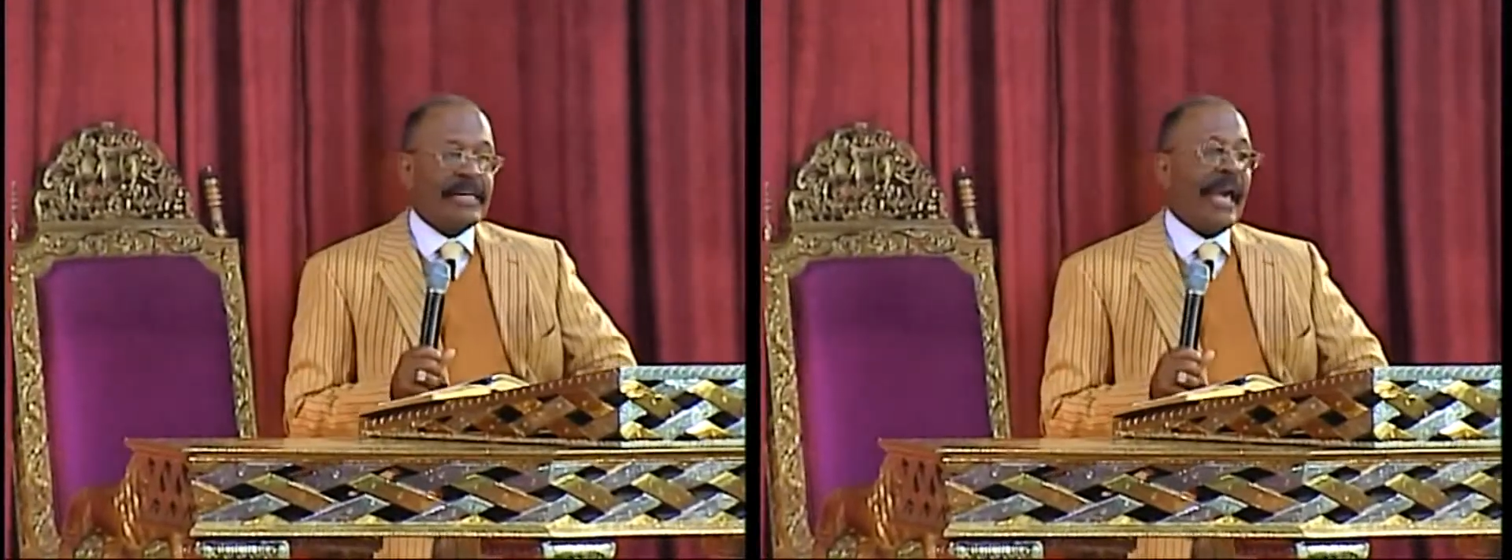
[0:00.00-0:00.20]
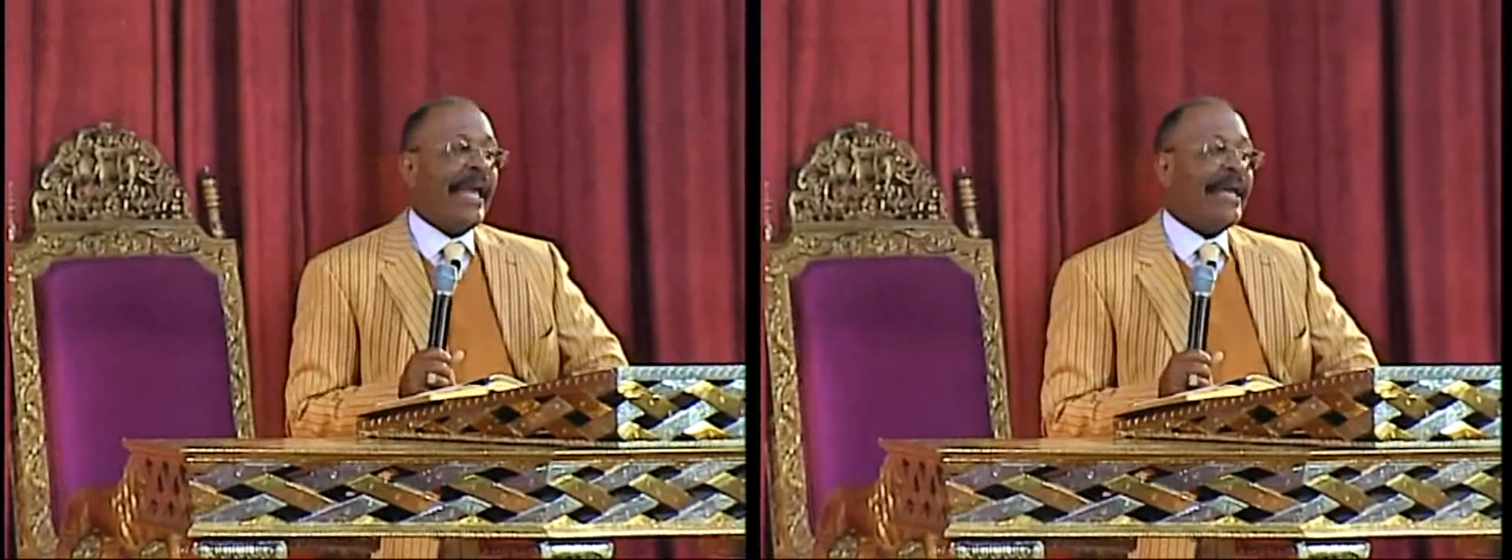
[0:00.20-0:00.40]

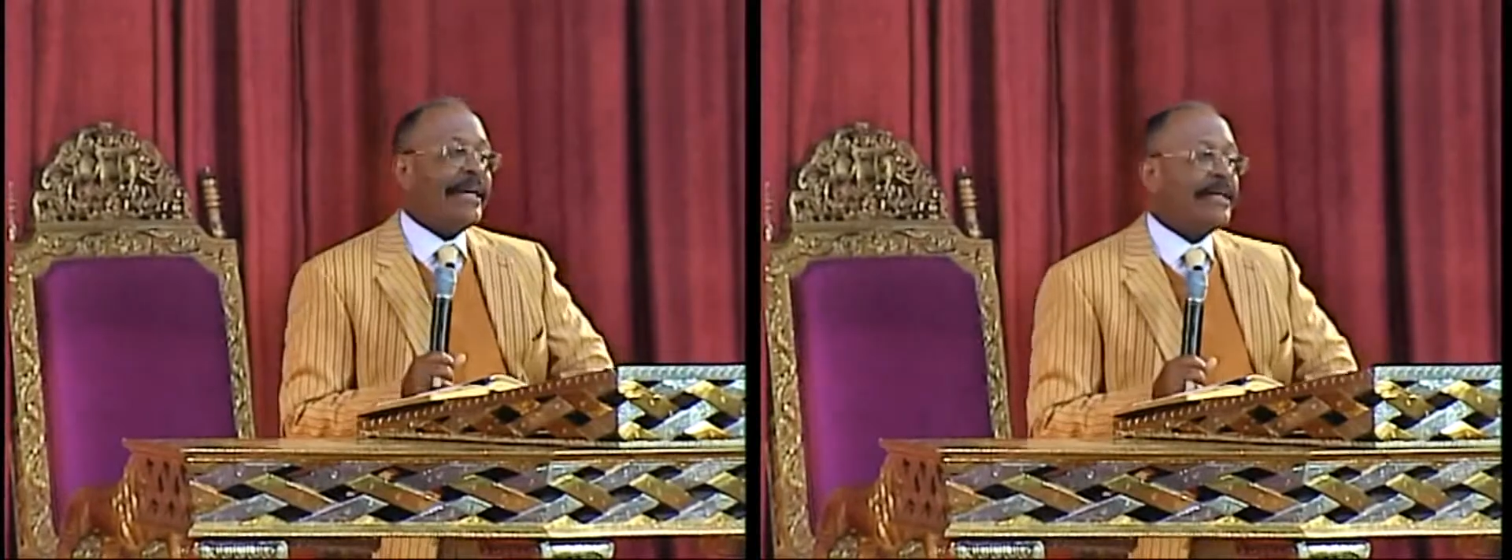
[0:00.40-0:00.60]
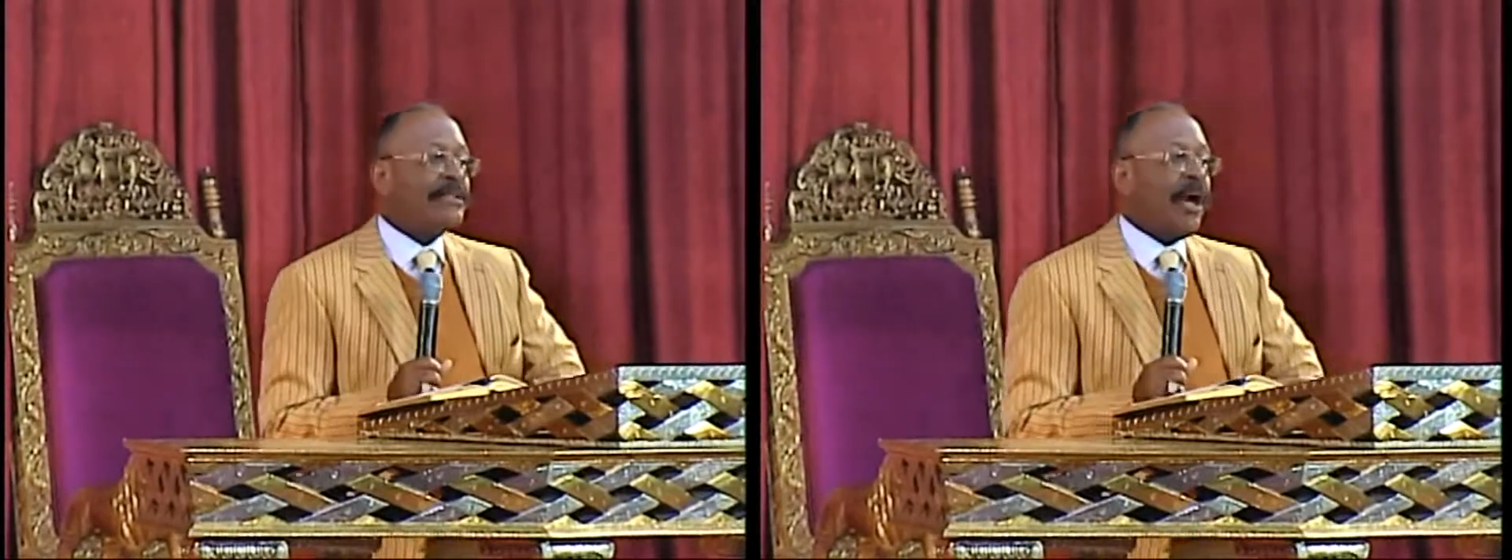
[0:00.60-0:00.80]

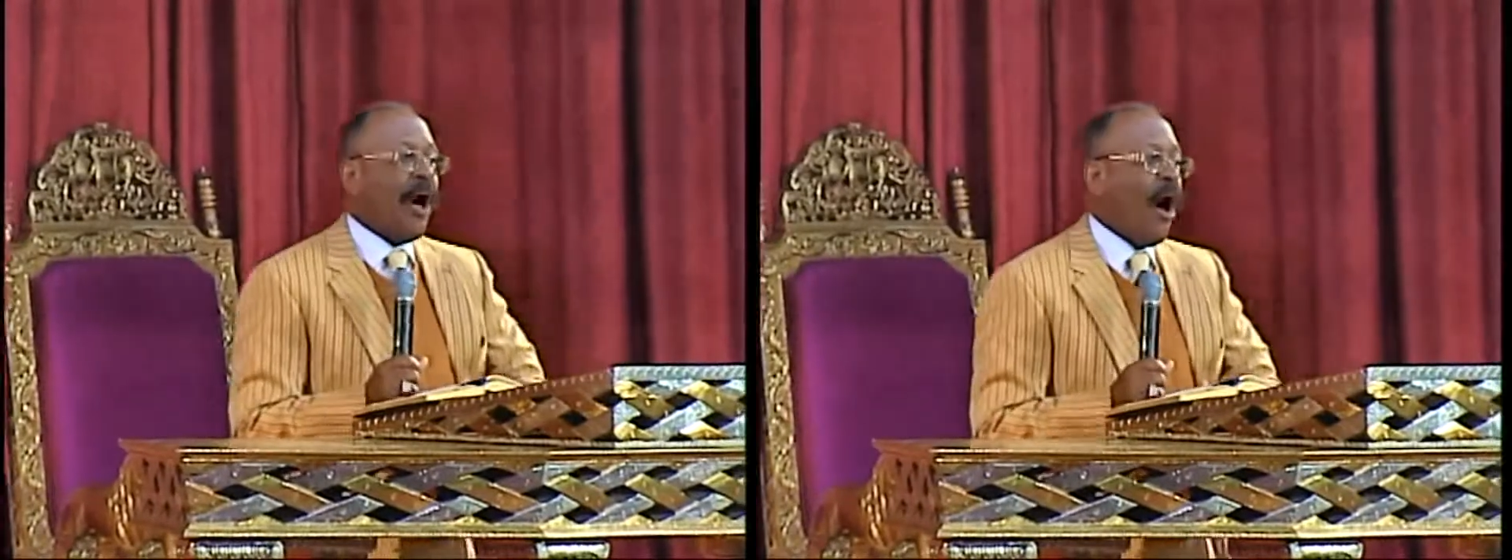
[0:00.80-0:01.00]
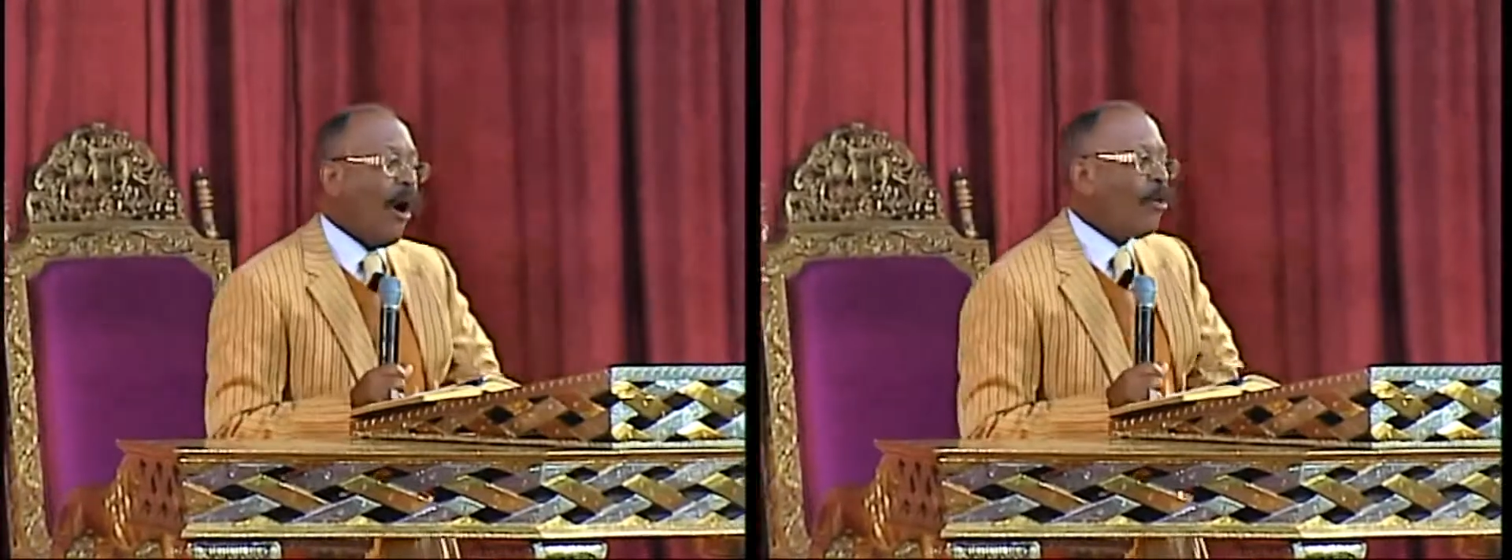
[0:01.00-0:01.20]
Cain
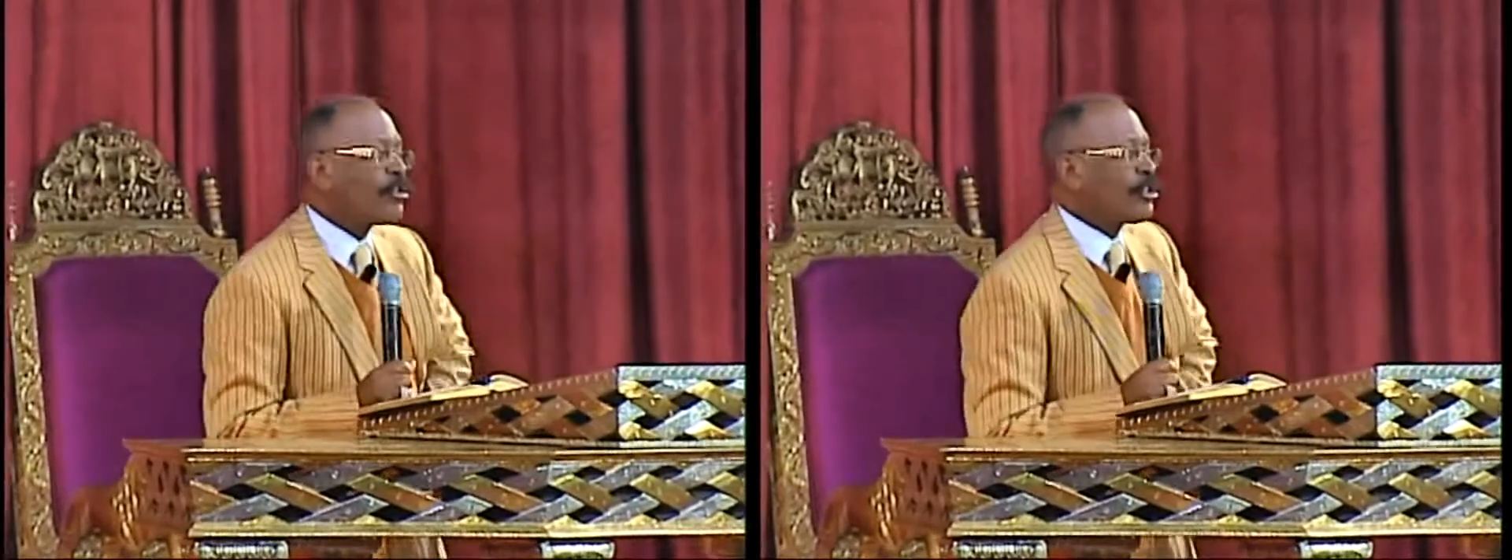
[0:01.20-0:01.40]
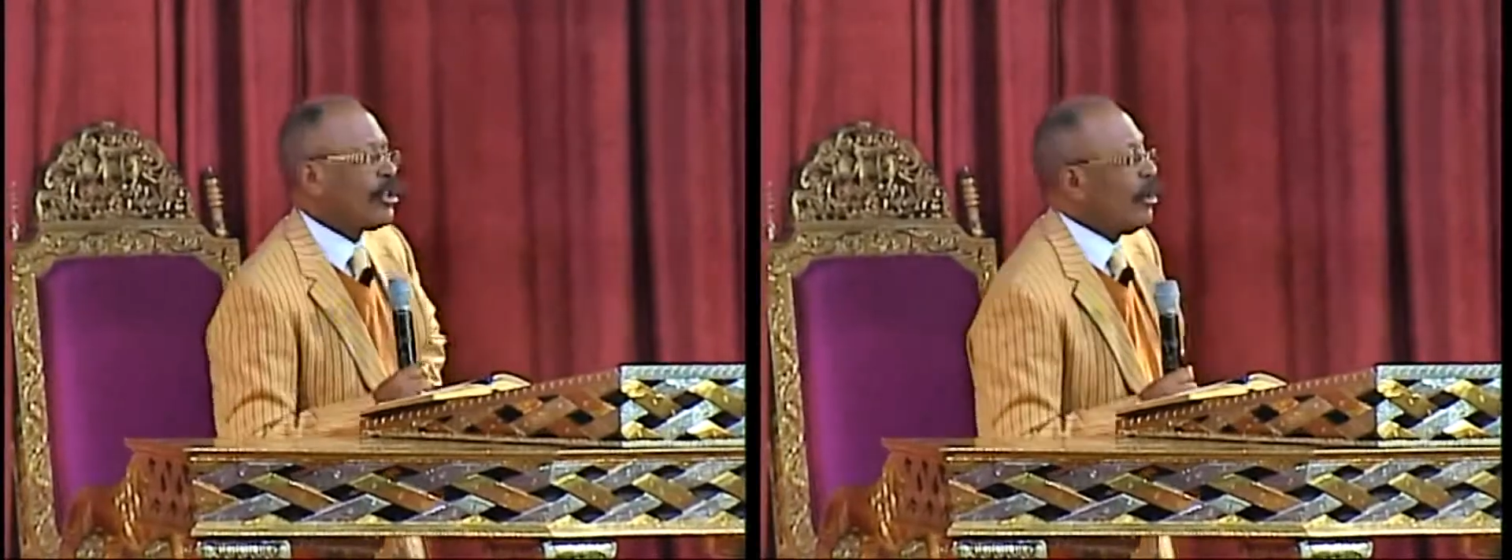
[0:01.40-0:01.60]

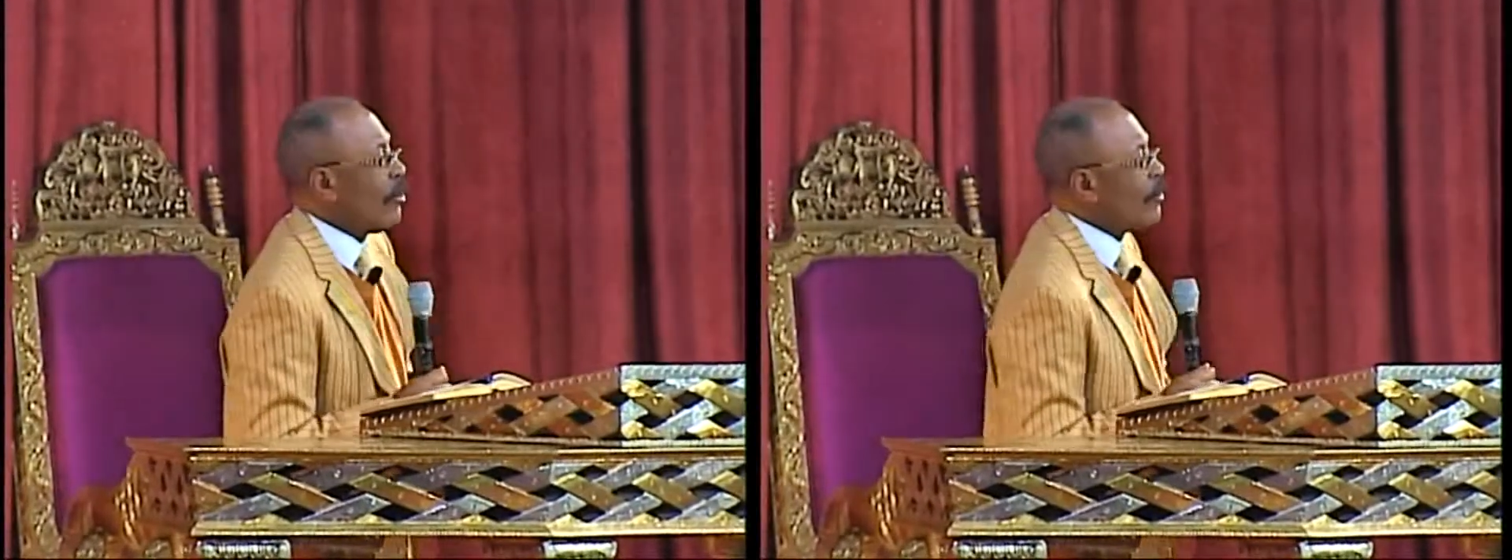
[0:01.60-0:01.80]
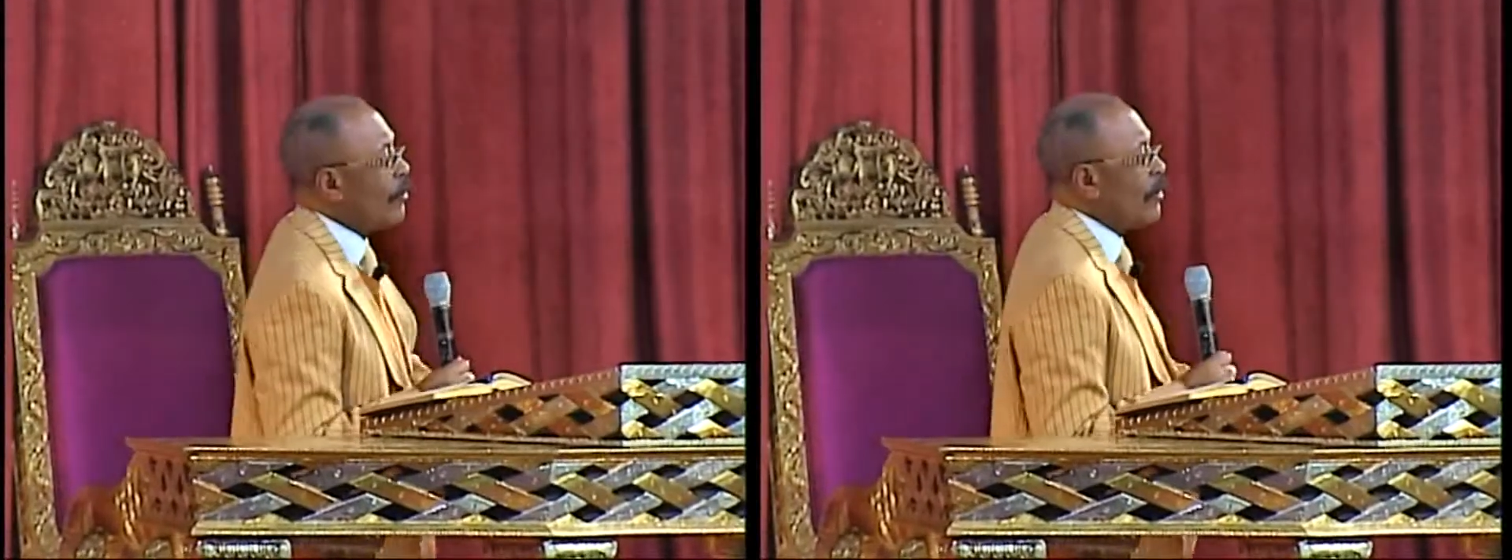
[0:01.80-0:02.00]
also